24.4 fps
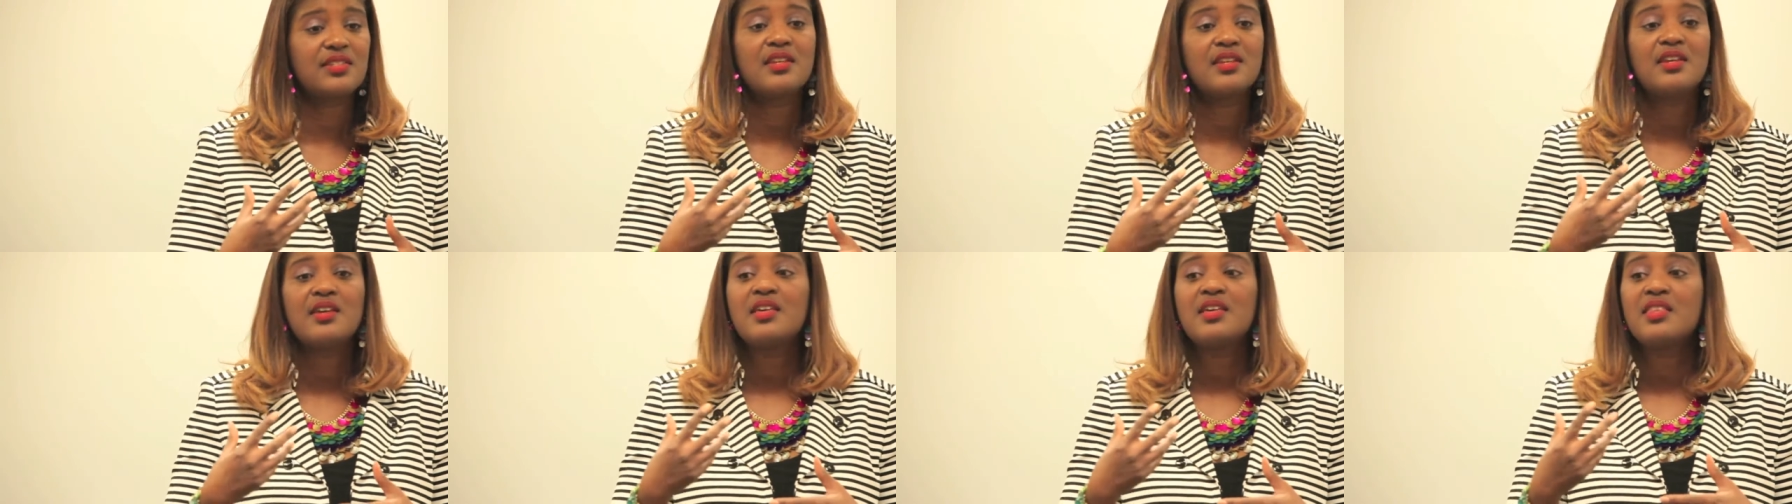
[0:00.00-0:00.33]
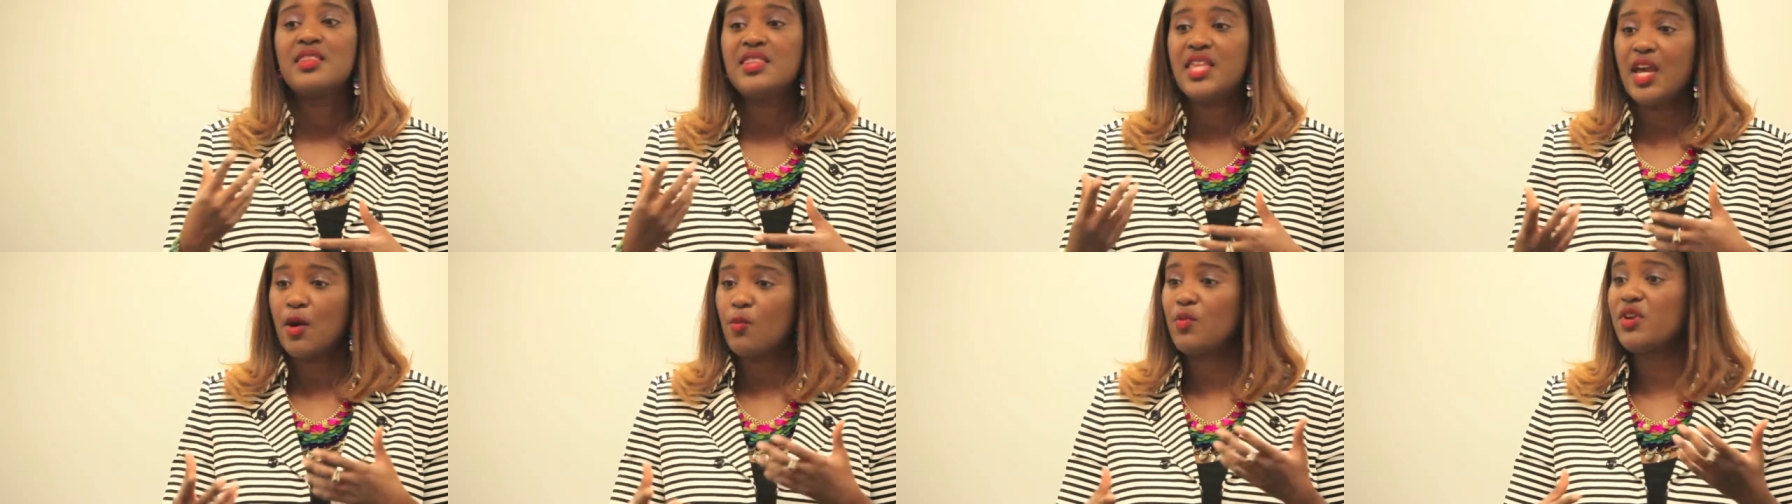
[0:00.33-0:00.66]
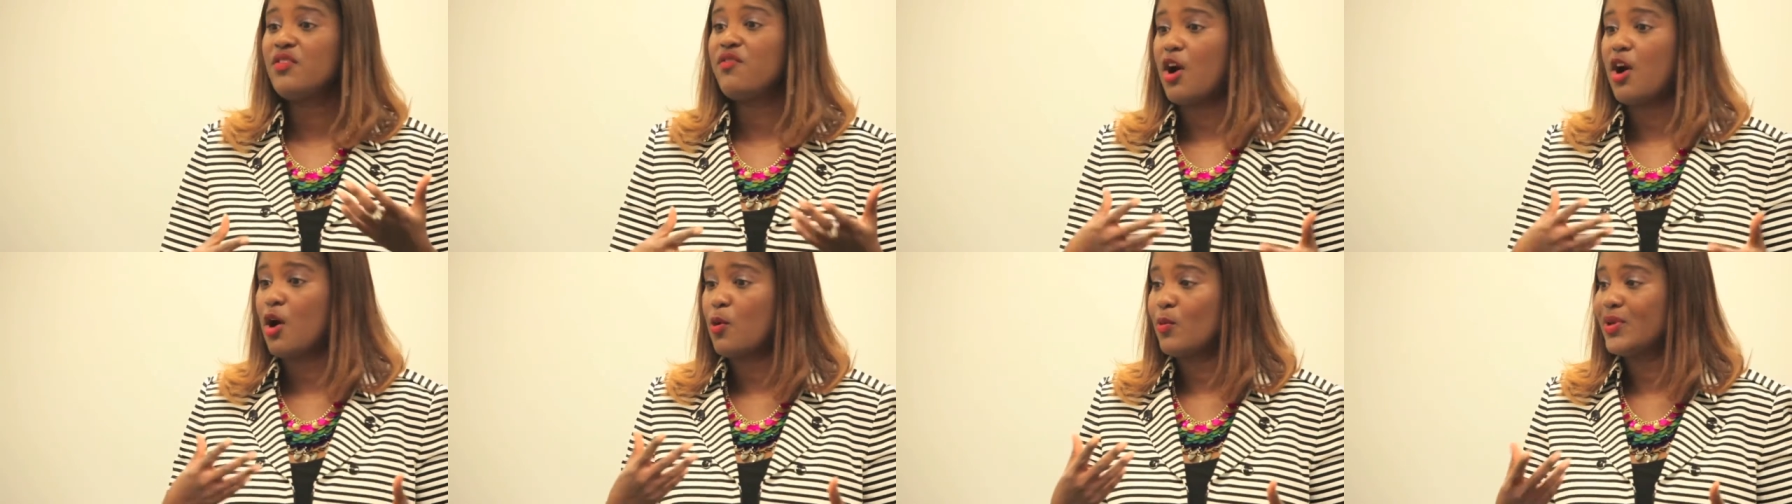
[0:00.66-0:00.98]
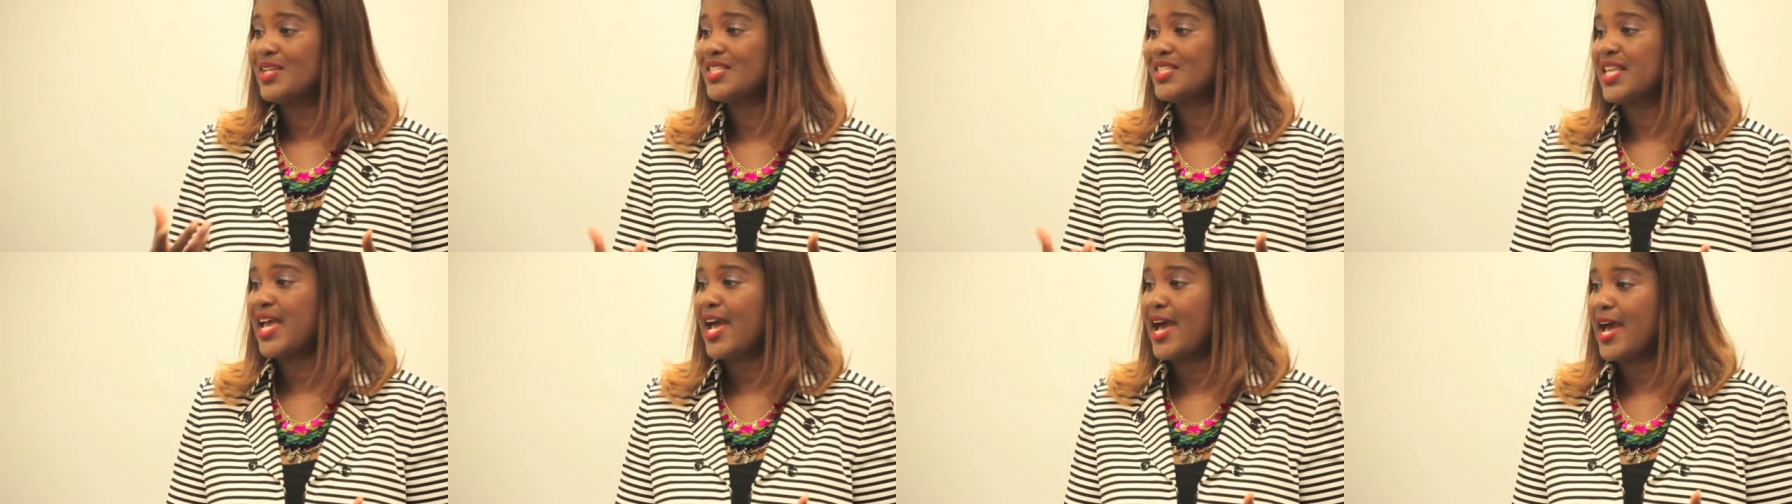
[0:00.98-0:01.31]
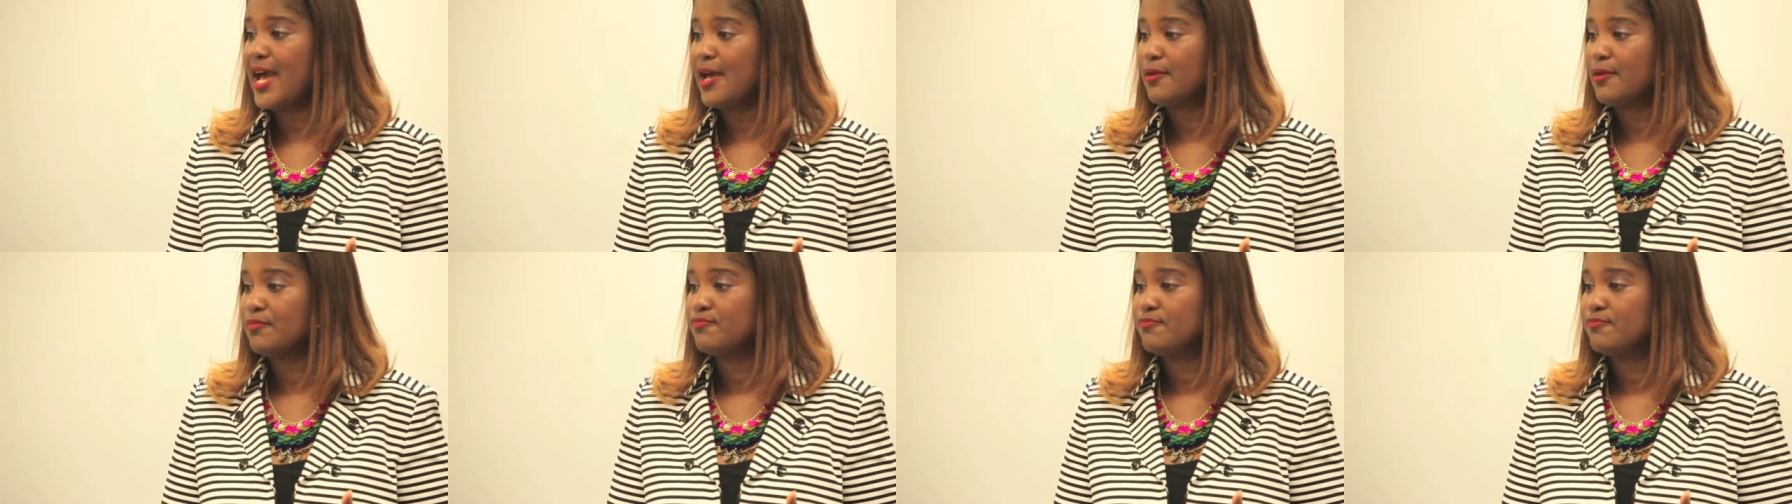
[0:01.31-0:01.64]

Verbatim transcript: that we've always had.